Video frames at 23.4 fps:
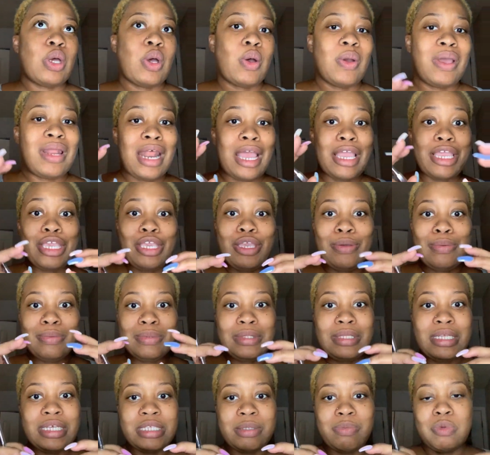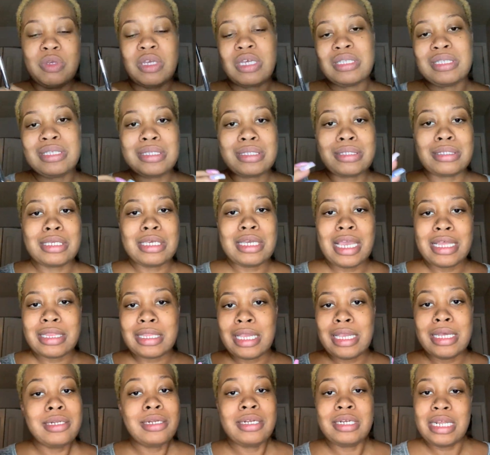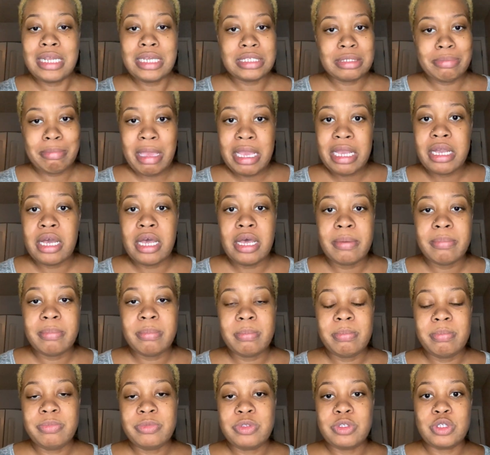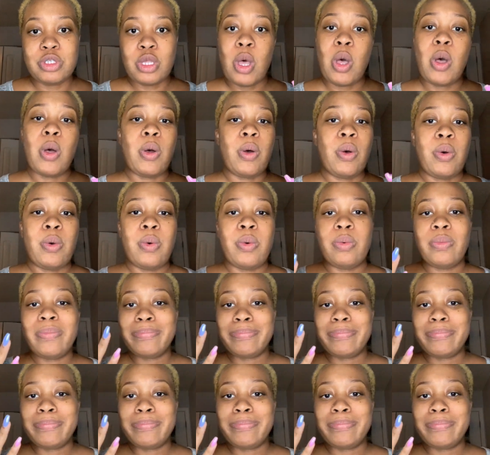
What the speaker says: And I use this because it's, at the end of the day, it's makeup. So